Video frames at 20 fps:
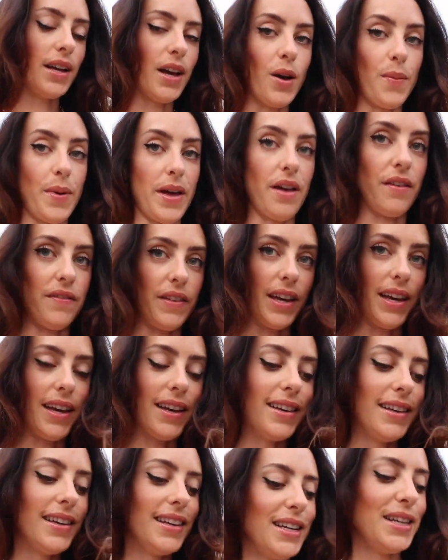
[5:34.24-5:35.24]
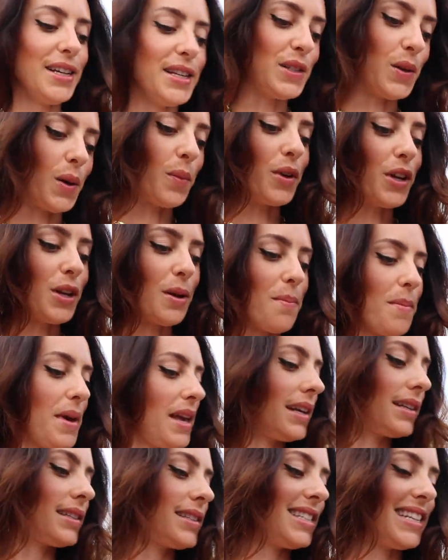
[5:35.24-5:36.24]
a bit of it, so I'm gonna
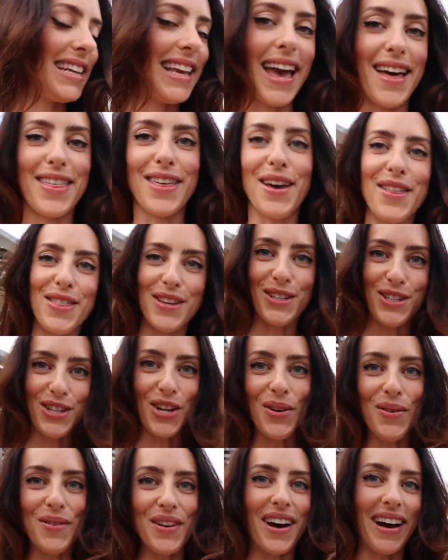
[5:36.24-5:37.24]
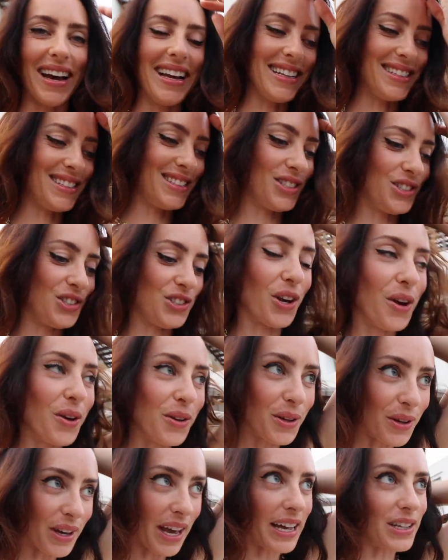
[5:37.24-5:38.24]
mix together the two nights to show
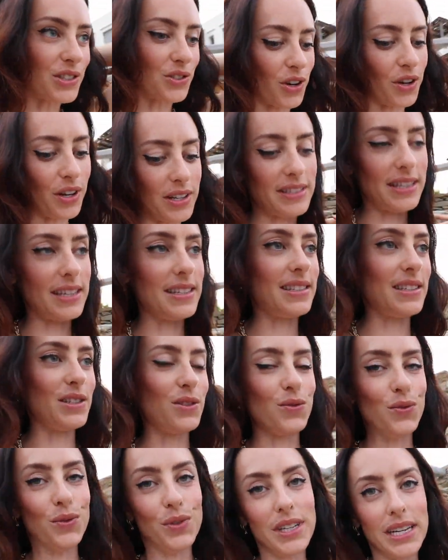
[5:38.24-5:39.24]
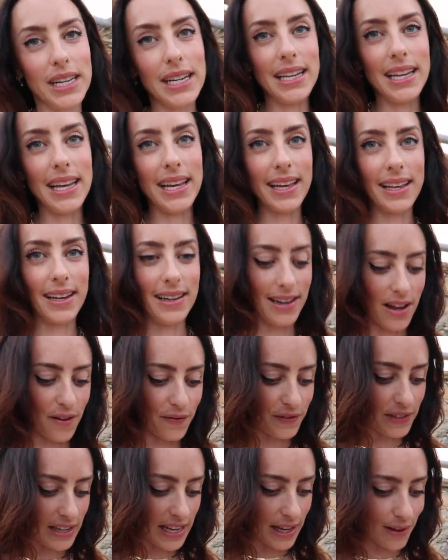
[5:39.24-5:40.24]
you Castro, because there's this really
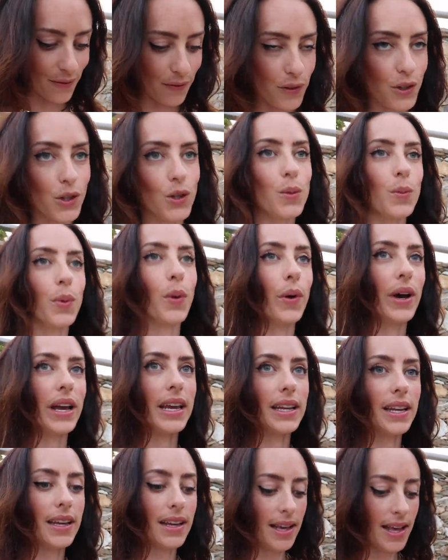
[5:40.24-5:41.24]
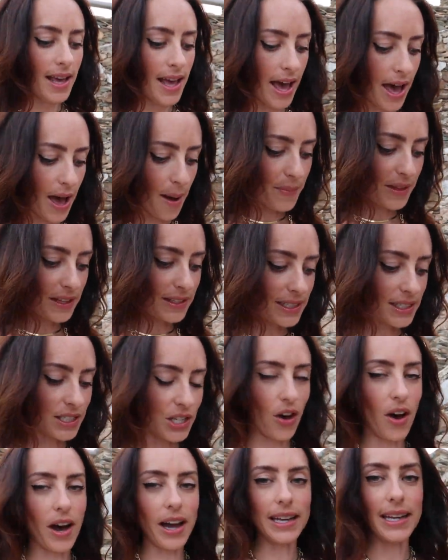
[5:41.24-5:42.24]
lovely viewpoint and there's a
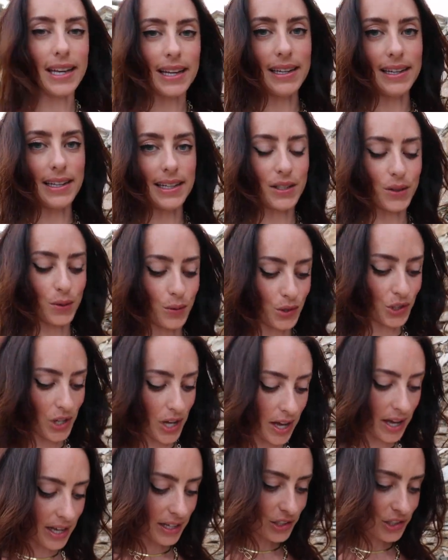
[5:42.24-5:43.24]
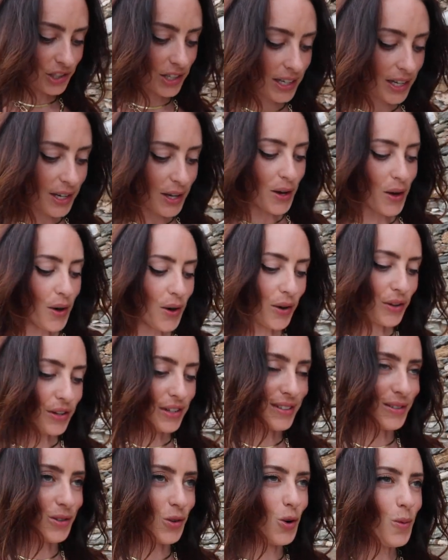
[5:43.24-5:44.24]
tiny little church
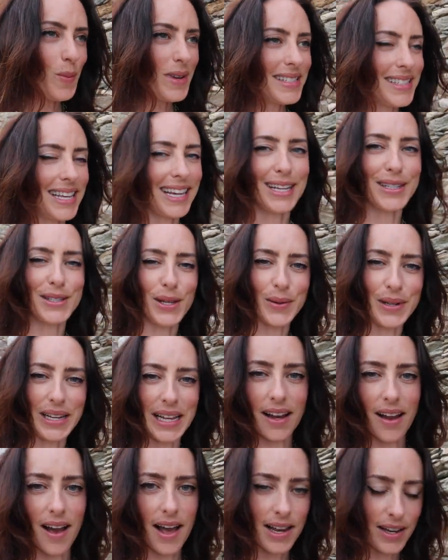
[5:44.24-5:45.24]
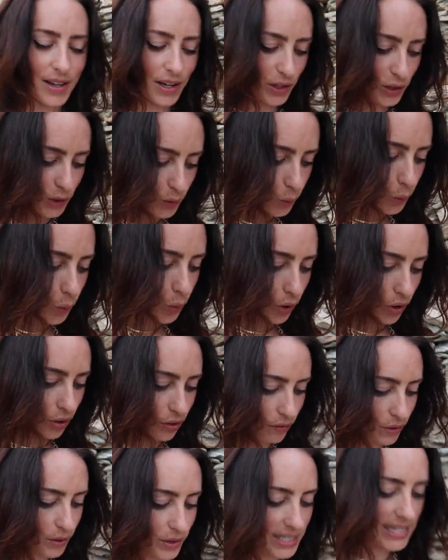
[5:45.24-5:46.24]
on almost like its own little island. Like, you walk
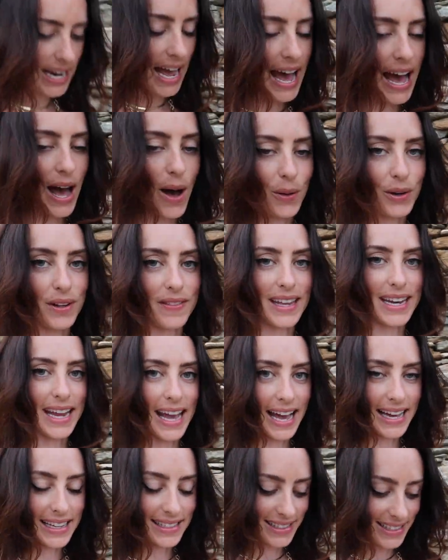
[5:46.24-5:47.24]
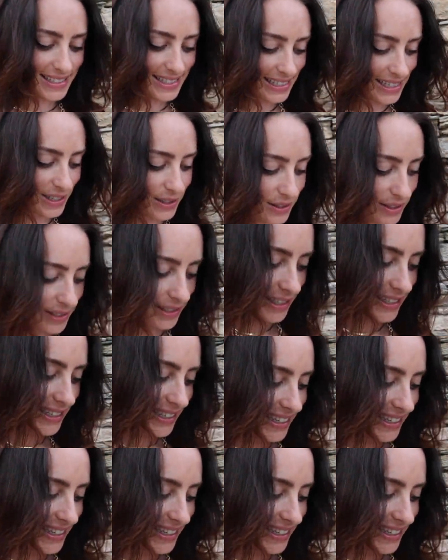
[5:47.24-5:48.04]
through the town and then it has this little